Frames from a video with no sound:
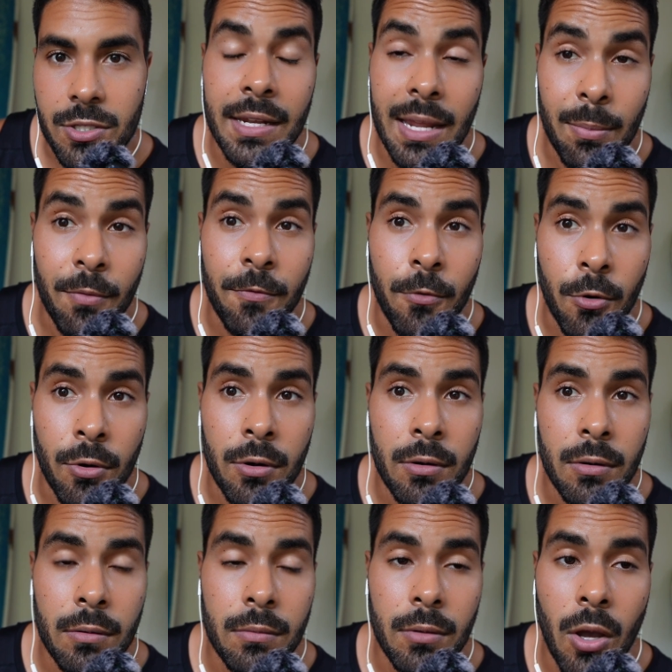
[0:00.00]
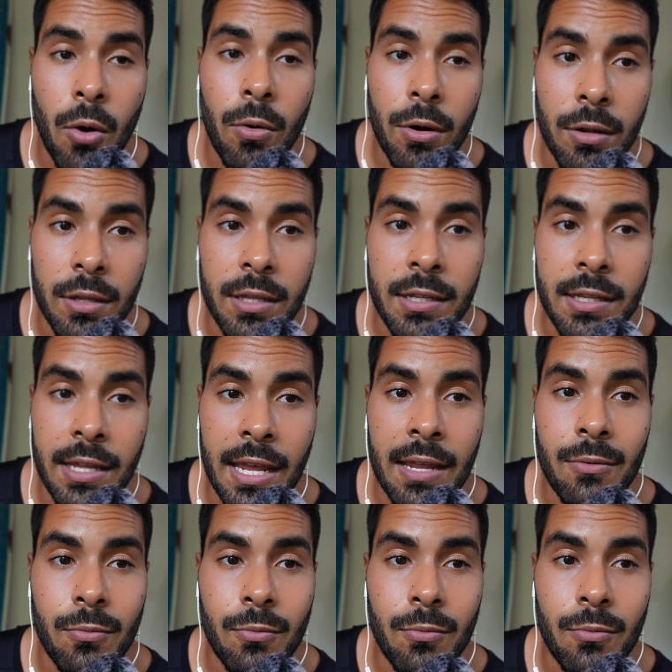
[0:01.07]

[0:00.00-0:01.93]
The day before, go early in the day,